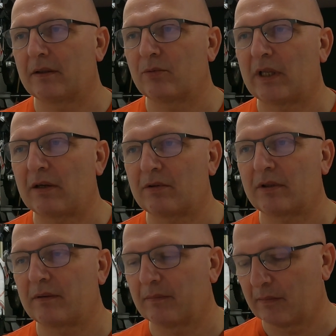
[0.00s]
Without
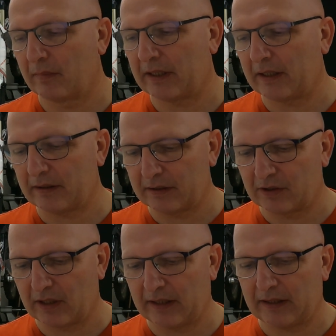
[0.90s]
making
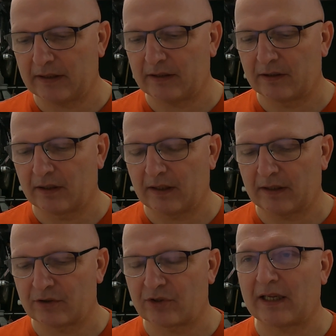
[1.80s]
this a
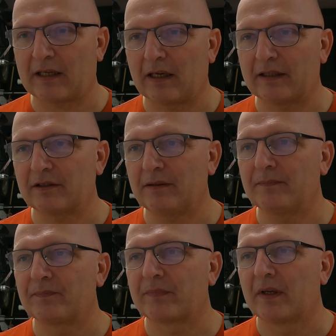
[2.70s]
stat lesson,
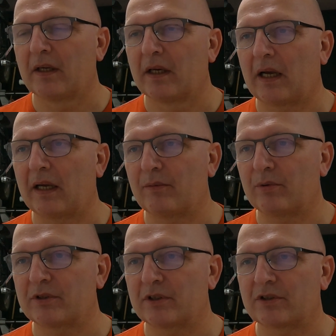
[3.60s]
I
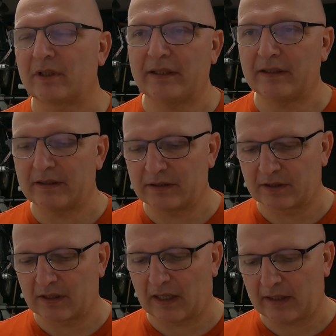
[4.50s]
will just say
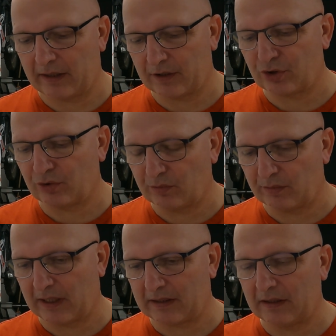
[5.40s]
this. I
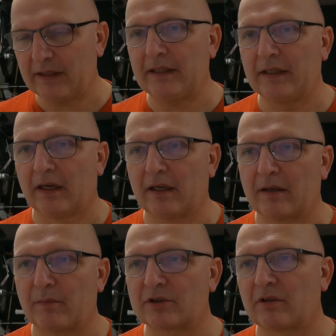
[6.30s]
assume that the
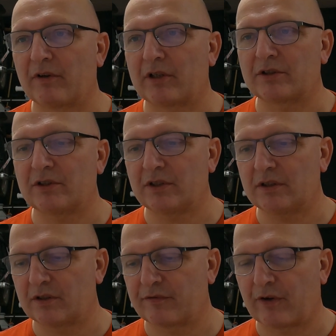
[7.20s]
muzzle
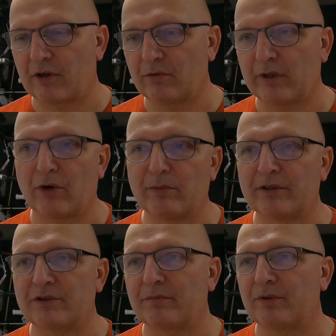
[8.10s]
velocities follow a normal
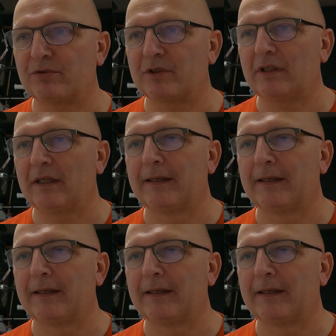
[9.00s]
distribution,